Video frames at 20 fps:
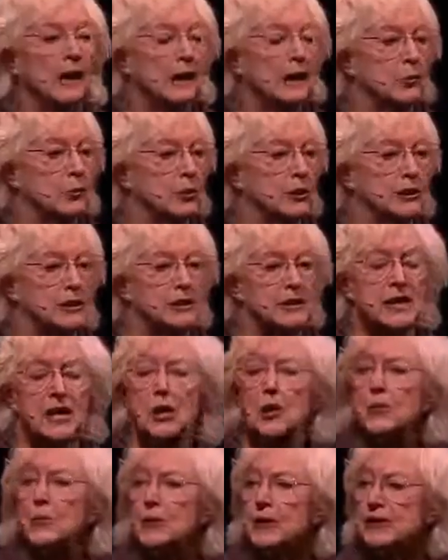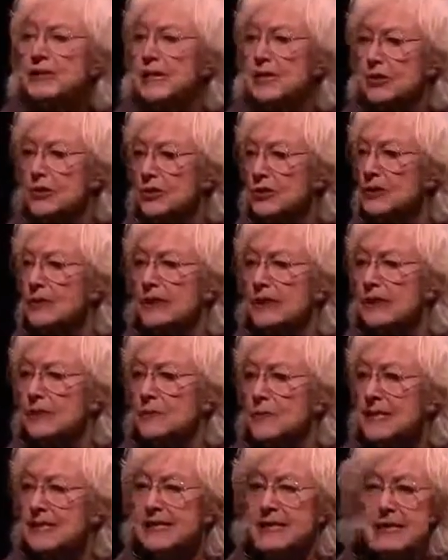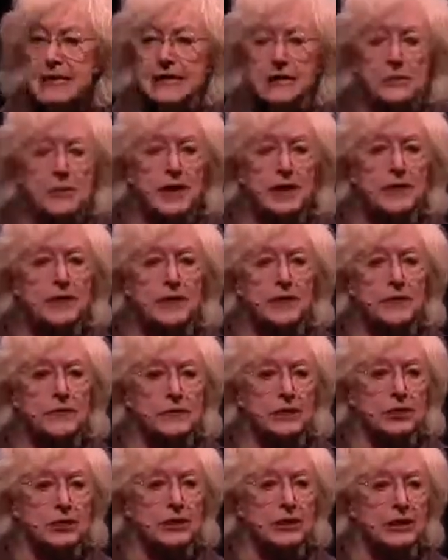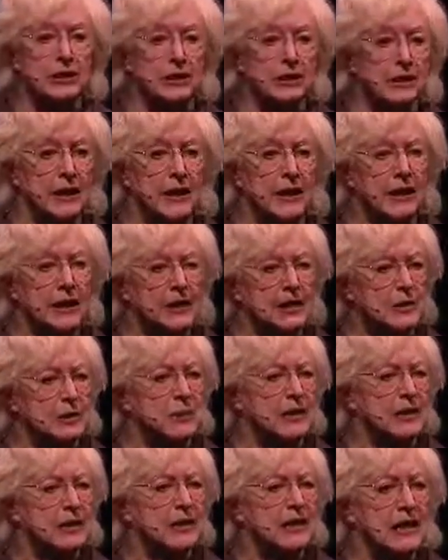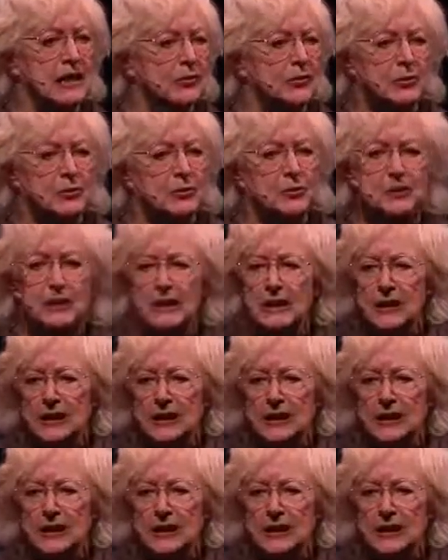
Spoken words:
At worst, possession, and he'd been seized by an evil jinn, a spirit out to